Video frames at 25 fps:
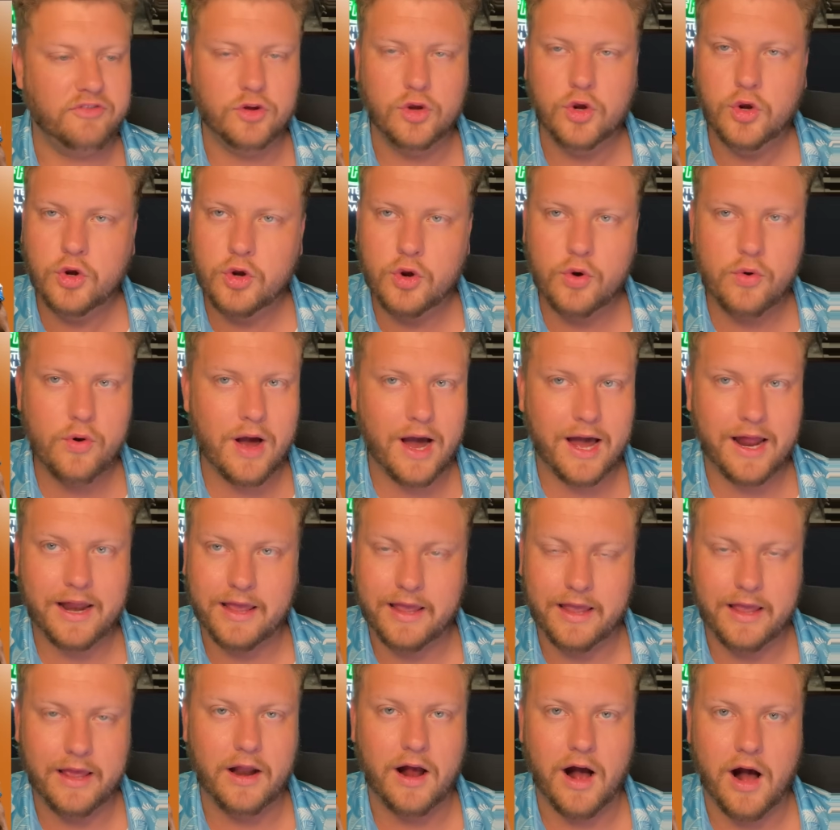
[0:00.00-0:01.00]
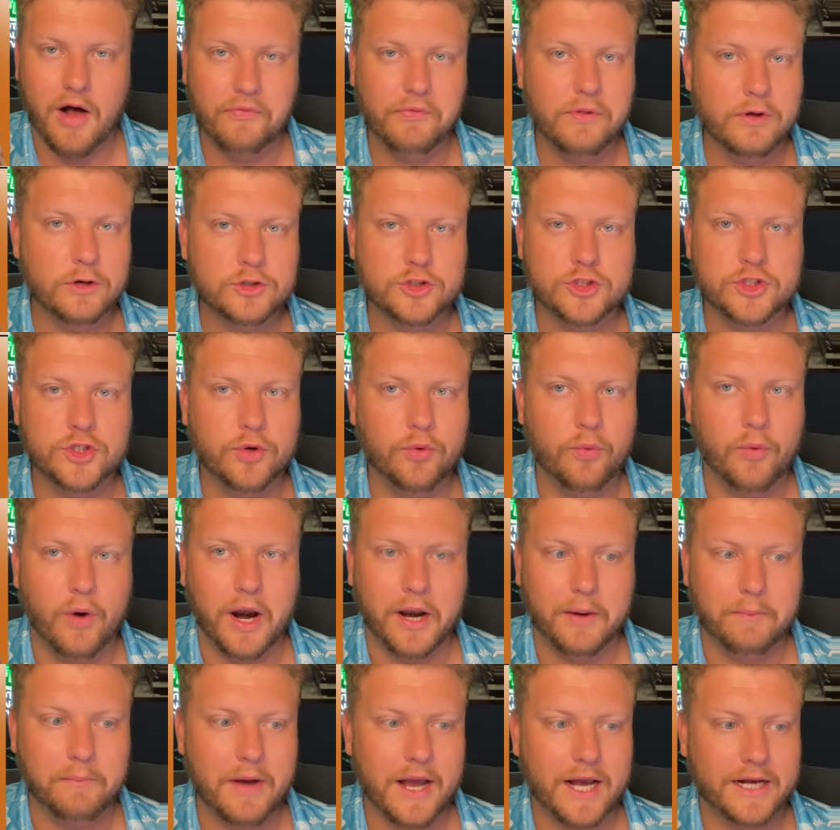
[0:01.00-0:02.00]
you do not hit on those 2
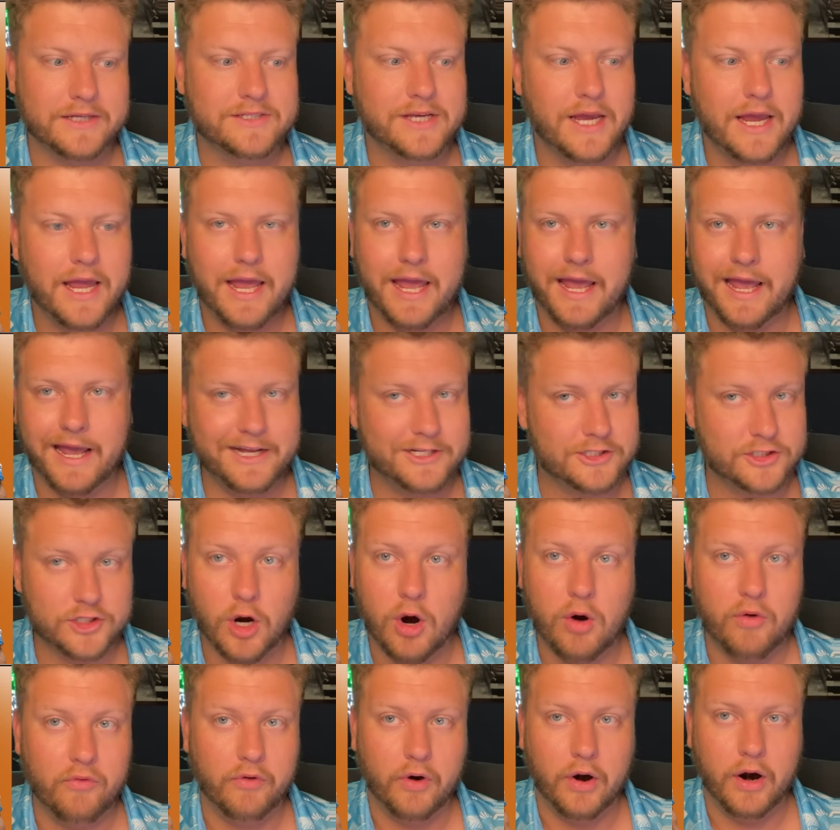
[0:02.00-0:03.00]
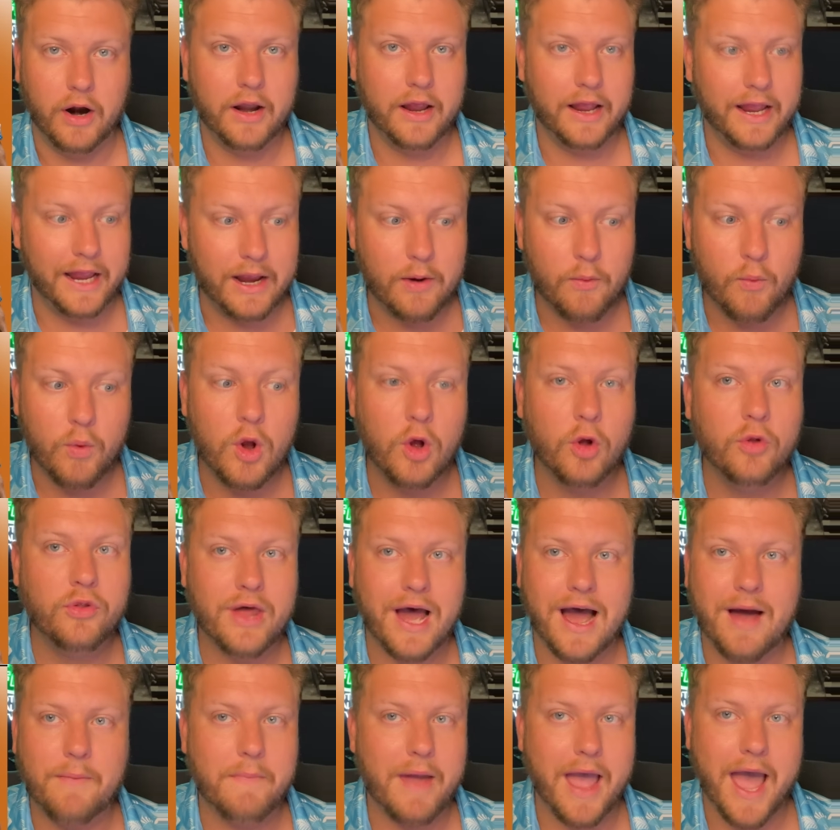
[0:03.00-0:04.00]
running backs, it's over. It will
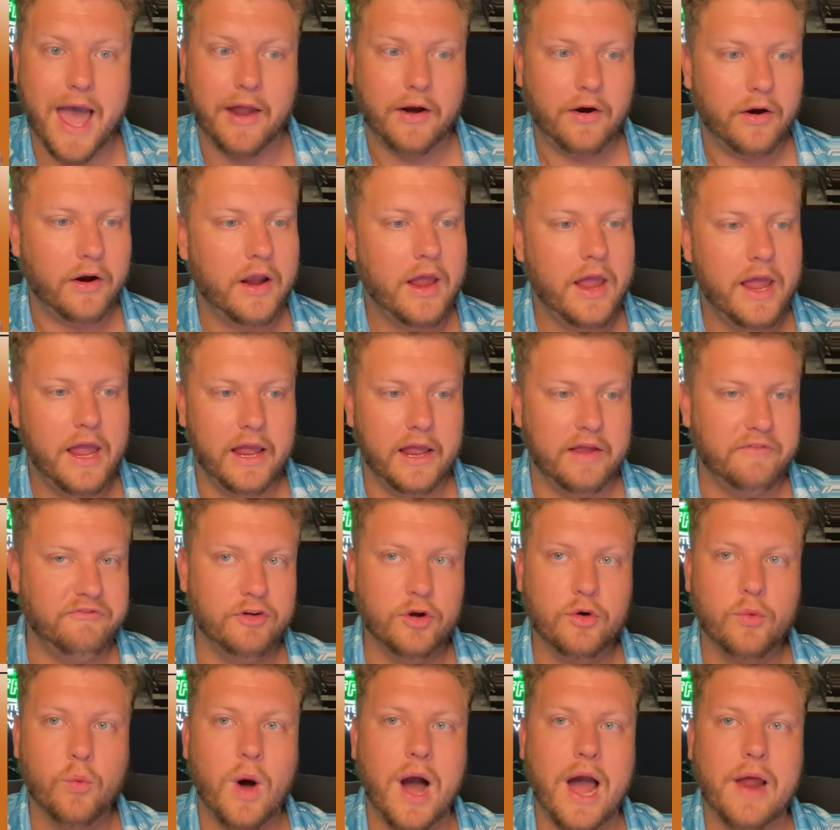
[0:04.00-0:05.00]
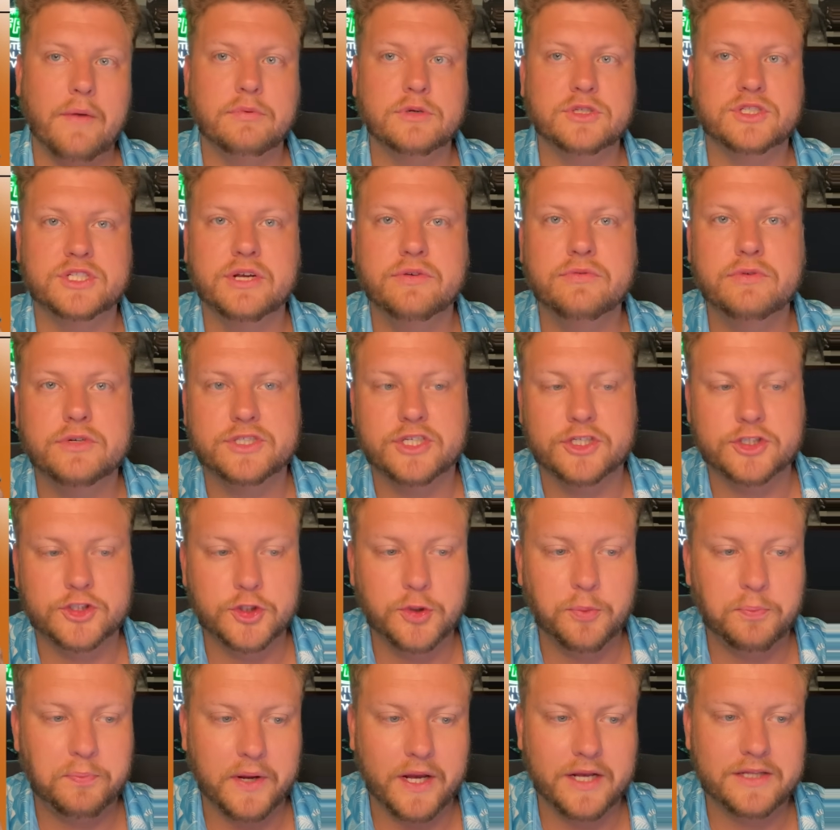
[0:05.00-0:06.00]
not matter if your wide receivers that you
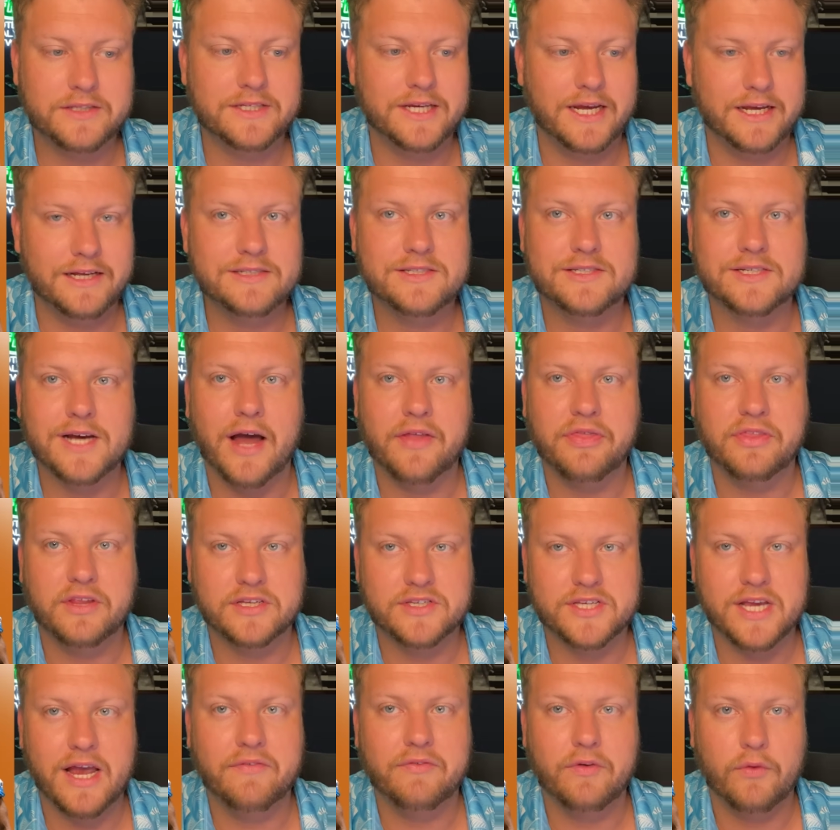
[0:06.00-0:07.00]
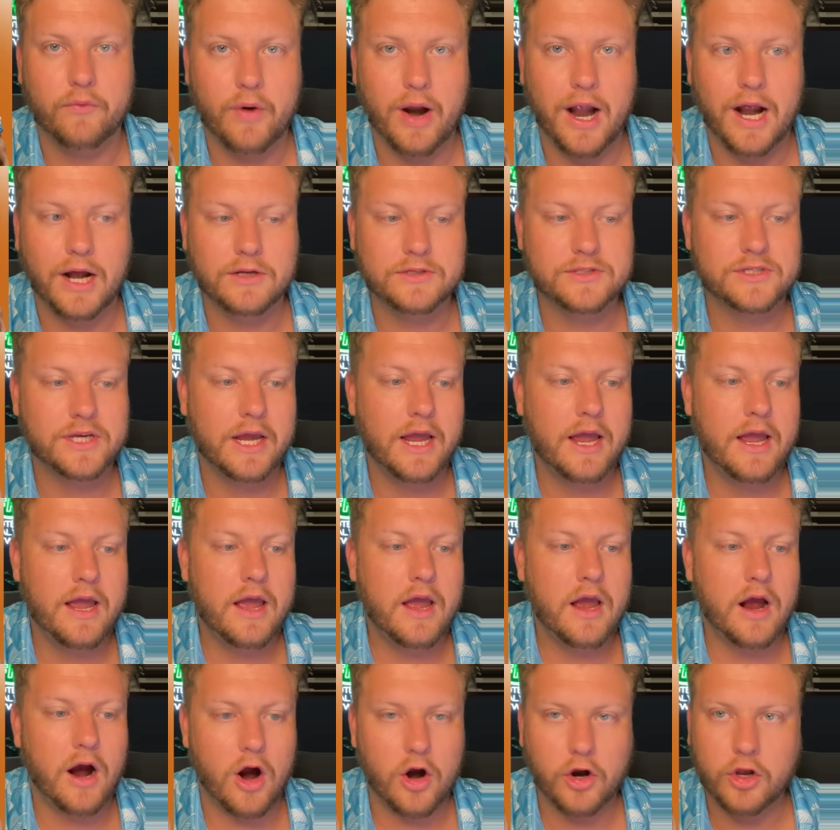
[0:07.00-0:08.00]
picked inside the 7 rounds
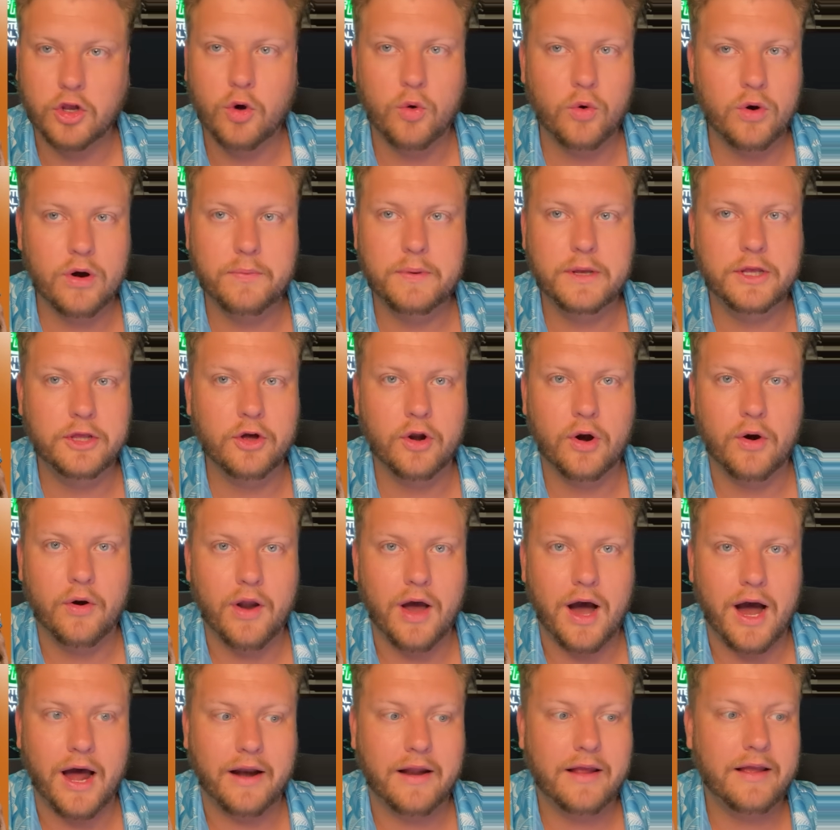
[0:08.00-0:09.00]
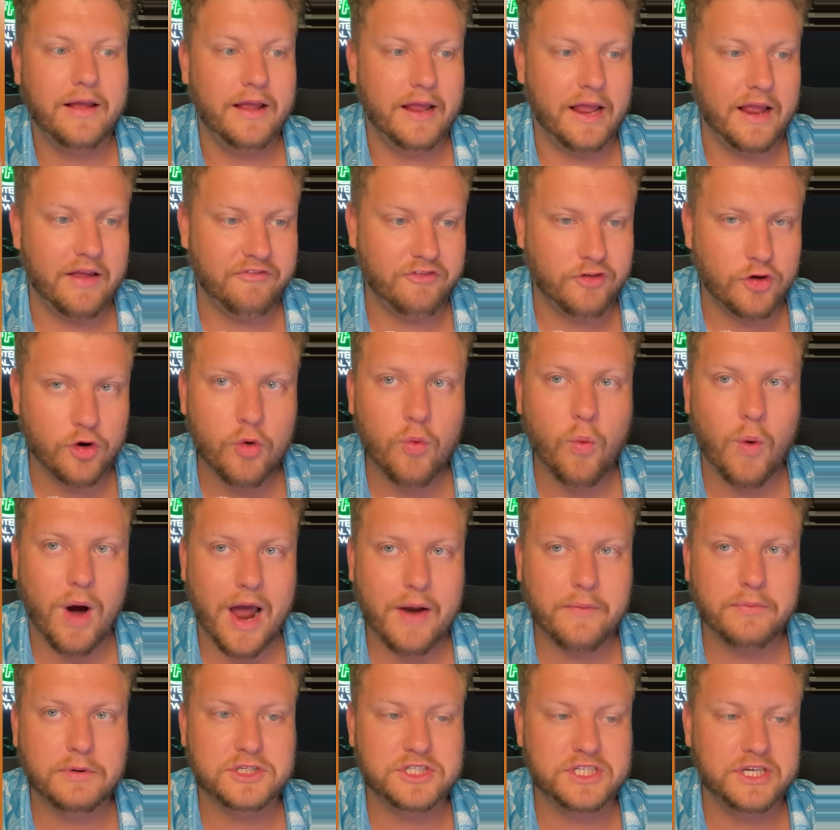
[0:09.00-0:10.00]
are going to be good or not. If your wide
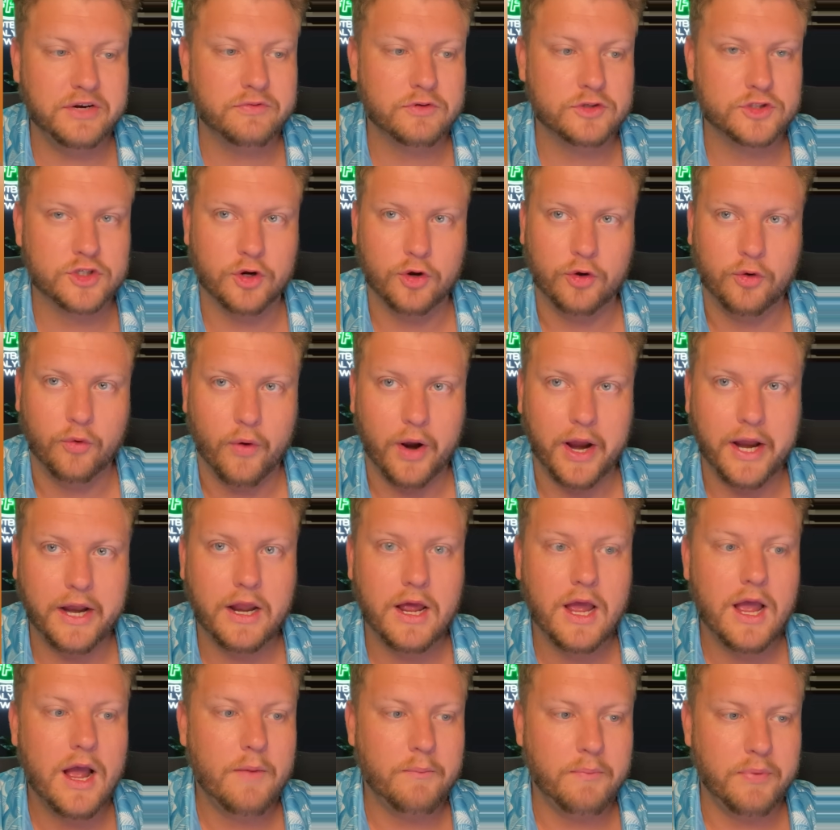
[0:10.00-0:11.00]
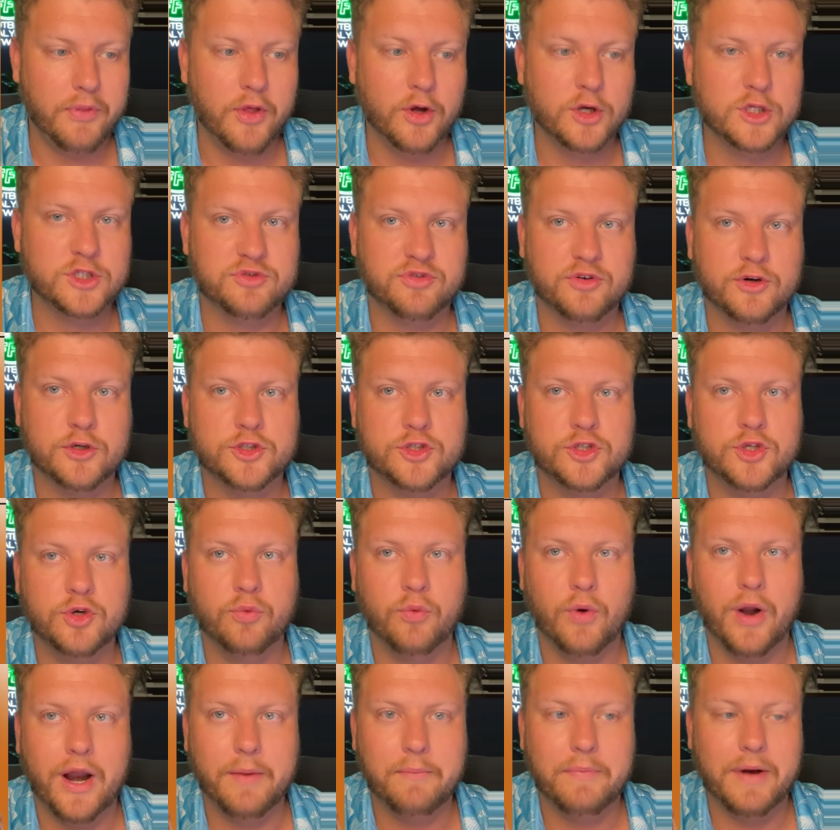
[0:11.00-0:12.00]
receivers are great, but those first 2
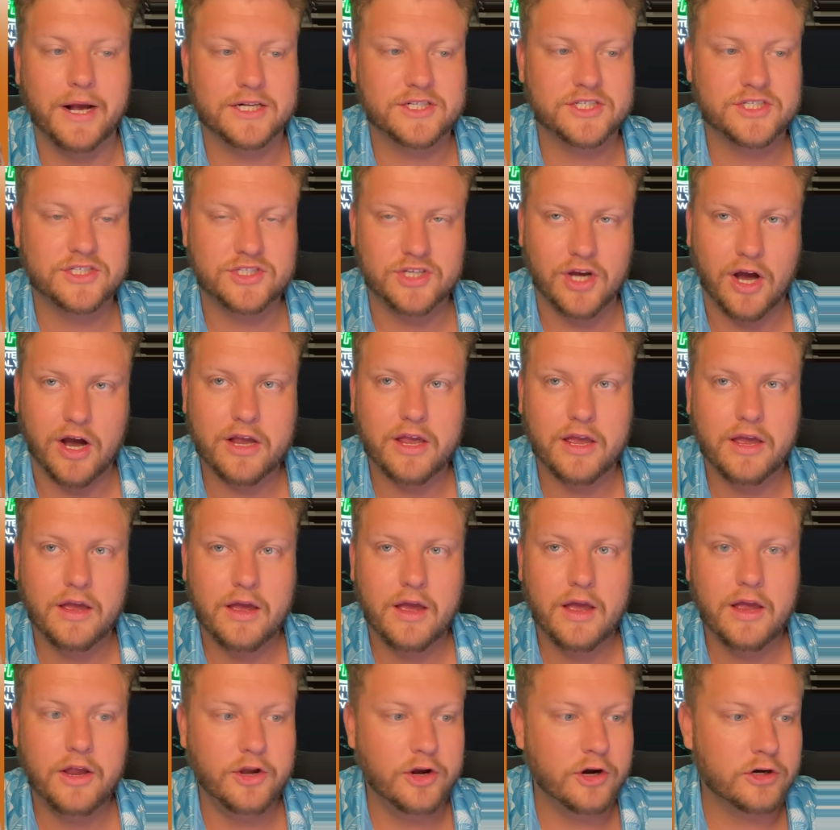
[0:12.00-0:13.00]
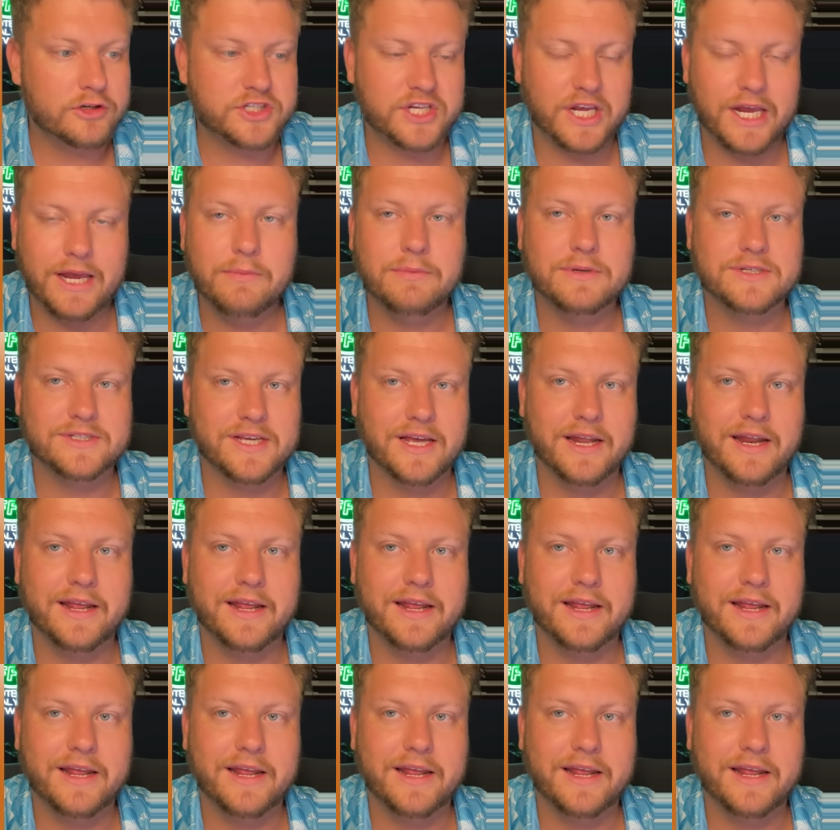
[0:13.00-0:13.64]
running backs suck, your team is going to